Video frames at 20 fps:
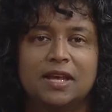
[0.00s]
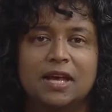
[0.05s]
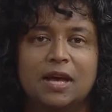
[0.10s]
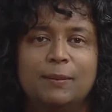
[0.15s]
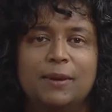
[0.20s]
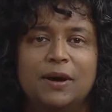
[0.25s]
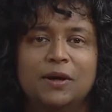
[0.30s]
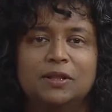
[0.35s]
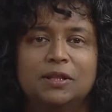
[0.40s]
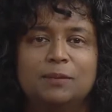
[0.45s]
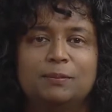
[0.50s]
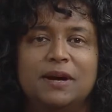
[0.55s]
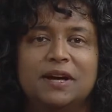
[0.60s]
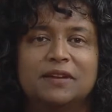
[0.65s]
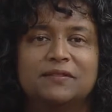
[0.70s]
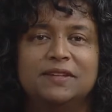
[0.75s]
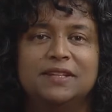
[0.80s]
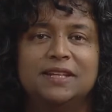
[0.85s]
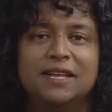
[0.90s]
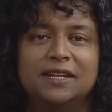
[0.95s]
About the
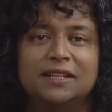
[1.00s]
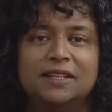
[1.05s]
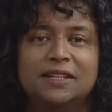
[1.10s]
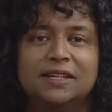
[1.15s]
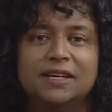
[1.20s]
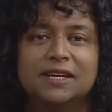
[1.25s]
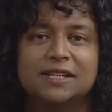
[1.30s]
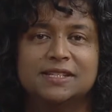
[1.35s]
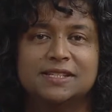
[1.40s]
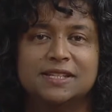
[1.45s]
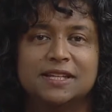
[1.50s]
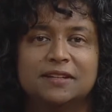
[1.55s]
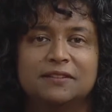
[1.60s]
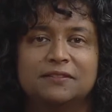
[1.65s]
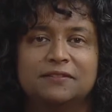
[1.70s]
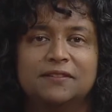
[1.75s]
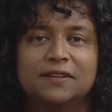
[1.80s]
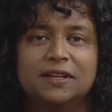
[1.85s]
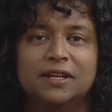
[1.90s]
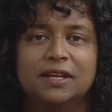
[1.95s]
Bhagavad Gita
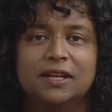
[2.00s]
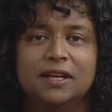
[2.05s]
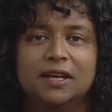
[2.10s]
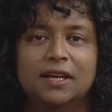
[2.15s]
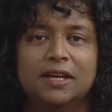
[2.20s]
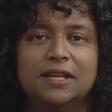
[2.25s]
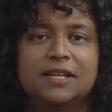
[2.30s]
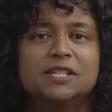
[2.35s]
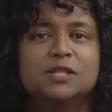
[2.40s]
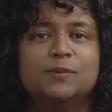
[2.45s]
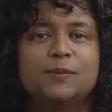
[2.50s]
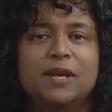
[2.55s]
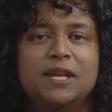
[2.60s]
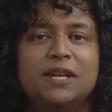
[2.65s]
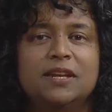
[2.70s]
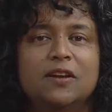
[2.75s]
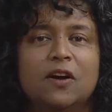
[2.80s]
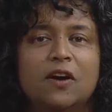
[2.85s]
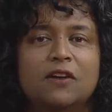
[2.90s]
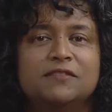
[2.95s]
itself, it has
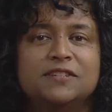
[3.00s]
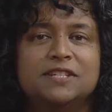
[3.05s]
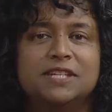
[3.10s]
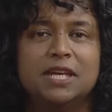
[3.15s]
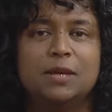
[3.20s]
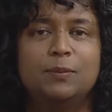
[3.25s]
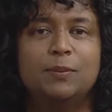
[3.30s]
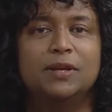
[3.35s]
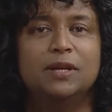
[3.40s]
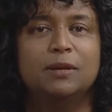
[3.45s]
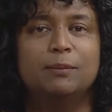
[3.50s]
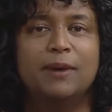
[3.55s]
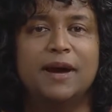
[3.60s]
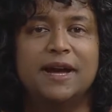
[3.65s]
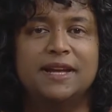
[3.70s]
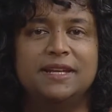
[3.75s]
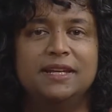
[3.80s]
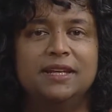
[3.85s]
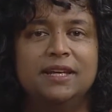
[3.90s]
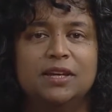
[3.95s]
been of deep and
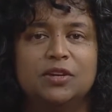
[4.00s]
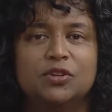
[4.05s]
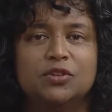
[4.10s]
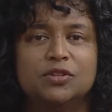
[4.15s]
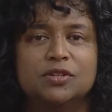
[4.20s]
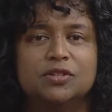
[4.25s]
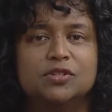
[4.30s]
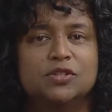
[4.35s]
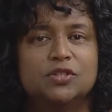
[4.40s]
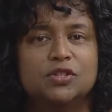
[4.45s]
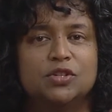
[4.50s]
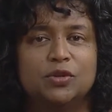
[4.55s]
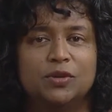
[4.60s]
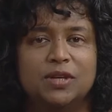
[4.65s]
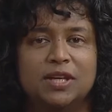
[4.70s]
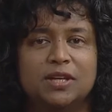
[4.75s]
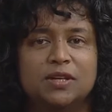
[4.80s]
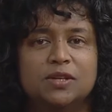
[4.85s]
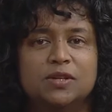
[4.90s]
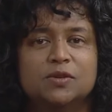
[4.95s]
abiding interest to
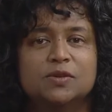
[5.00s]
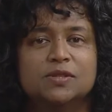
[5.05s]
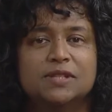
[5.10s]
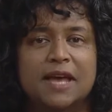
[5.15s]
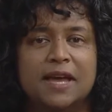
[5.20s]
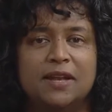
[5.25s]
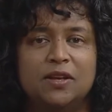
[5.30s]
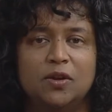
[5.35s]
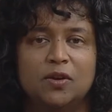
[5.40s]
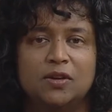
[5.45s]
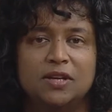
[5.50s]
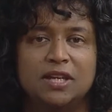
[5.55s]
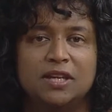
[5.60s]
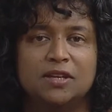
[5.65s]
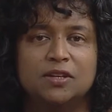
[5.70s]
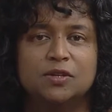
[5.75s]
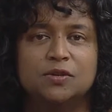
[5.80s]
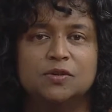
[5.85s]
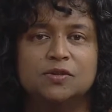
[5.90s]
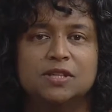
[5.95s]
Hindus and
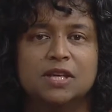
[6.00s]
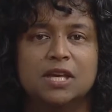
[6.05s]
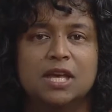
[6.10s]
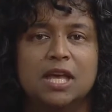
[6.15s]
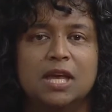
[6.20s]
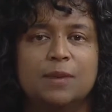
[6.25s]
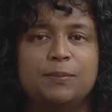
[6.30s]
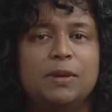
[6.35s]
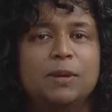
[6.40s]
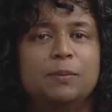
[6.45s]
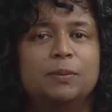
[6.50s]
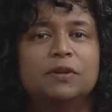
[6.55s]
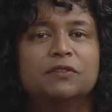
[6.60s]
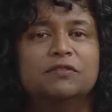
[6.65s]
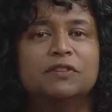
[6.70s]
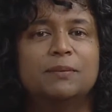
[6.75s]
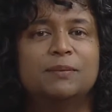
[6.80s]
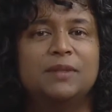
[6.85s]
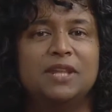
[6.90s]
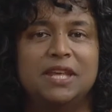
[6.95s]
non-Hindus, people
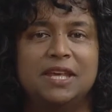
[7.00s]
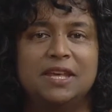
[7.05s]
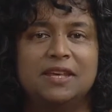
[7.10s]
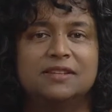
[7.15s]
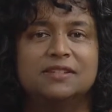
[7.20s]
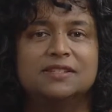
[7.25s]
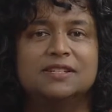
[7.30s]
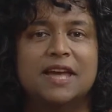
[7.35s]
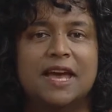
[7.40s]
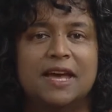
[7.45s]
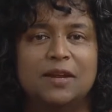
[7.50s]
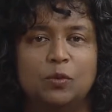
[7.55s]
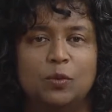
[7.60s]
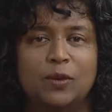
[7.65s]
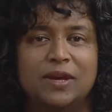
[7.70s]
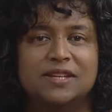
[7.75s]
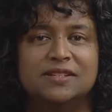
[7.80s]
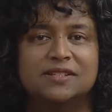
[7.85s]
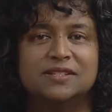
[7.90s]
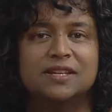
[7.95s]
from the East and
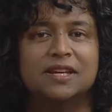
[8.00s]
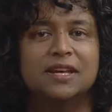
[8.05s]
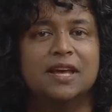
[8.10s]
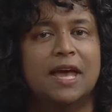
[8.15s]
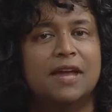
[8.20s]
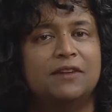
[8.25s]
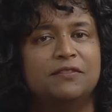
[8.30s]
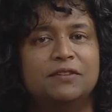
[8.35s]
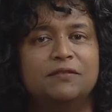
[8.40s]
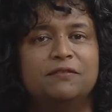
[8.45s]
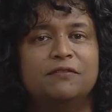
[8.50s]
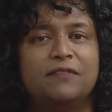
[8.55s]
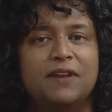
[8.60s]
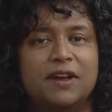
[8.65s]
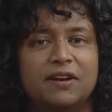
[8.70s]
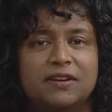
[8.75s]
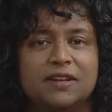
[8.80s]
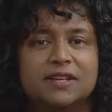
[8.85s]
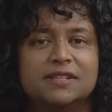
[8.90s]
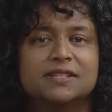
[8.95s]
West, and from
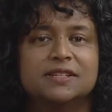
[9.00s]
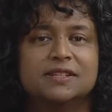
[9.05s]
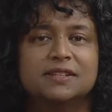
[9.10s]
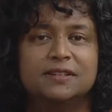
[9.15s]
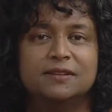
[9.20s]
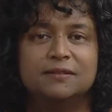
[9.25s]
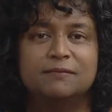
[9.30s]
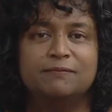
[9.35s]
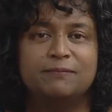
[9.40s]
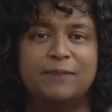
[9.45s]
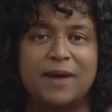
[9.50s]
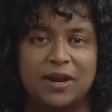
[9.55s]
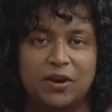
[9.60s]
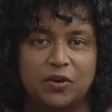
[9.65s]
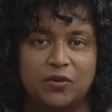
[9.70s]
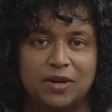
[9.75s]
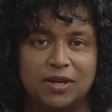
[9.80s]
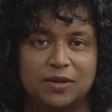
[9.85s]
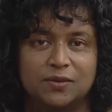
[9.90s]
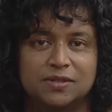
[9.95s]
various
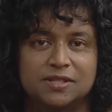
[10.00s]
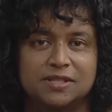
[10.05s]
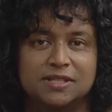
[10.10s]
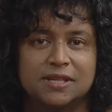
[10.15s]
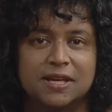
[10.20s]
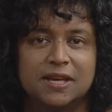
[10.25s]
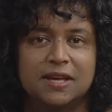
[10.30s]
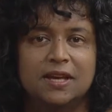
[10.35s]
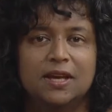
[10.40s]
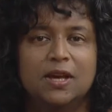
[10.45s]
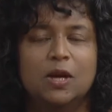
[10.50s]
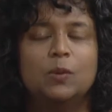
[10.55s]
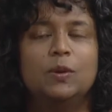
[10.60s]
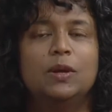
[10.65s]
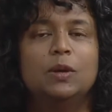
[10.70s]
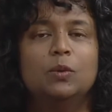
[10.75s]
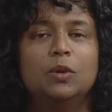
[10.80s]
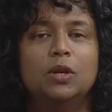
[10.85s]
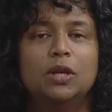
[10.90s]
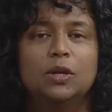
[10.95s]
backgrounds.
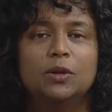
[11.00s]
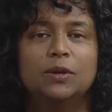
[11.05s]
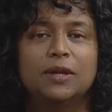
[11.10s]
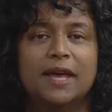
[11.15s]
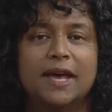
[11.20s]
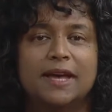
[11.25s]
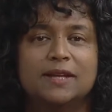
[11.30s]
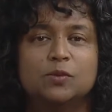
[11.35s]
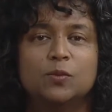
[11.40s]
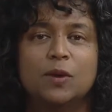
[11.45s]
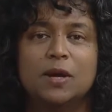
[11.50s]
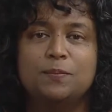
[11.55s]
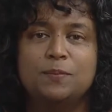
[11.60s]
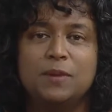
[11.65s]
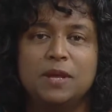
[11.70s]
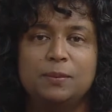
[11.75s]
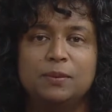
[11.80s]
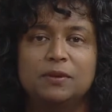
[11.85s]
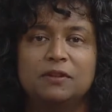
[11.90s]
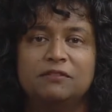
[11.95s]
We will look at what
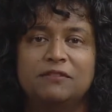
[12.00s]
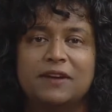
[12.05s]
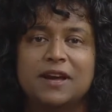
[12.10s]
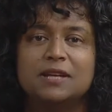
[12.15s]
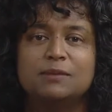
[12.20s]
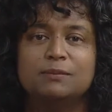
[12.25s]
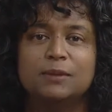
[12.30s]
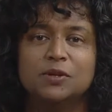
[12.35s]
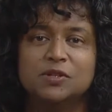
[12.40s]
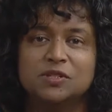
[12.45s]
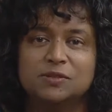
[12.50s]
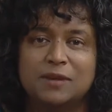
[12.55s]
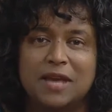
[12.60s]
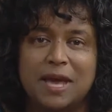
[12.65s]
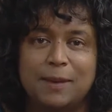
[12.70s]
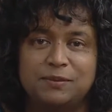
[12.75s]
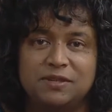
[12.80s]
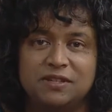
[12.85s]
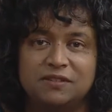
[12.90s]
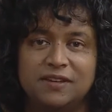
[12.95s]
people find most
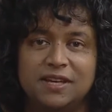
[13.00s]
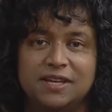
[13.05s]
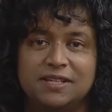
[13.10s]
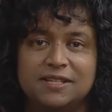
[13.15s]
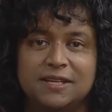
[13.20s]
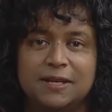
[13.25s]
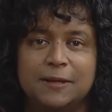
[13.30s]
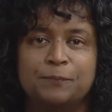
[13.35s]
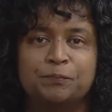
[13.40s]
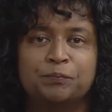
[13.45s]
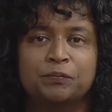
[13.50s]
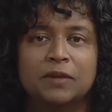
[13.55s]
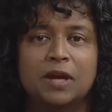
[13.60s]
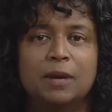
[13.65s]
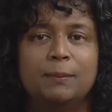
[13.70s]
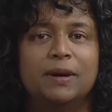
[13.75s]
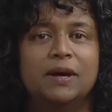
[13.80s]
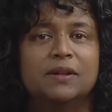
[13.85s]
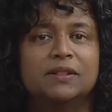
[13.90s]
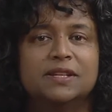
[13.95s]
captivating
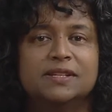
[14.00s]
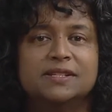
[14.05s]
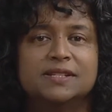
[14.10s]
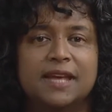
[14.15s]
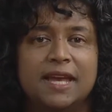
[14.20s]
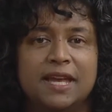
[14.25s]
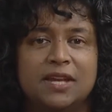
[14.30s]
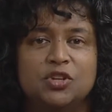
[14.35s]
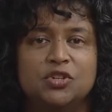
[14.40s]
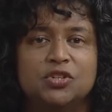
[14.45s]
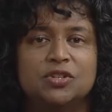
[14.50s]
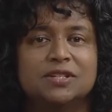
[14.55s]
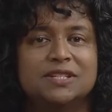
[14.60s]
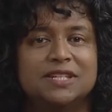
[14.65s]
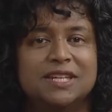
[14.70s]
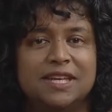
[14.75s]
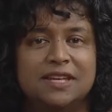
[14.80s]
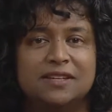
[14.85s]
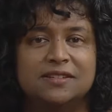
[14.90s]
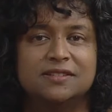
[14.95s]
about this
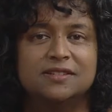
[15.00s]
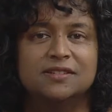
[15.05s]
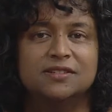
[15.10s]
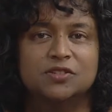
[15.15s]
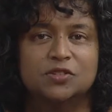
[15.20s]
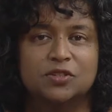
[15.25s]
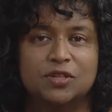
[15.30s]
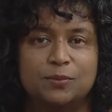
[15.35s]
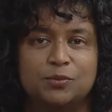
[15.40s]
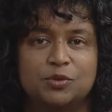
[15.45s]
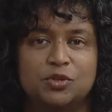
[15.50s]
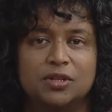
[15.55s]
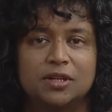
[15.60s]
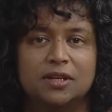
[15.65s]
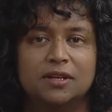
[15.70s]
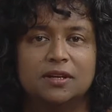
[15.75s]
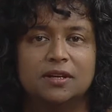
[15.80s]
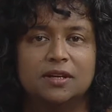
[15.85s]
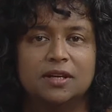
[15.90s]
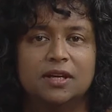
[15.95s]
ancient Eastern
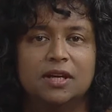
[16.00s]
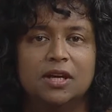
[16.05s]
scripture.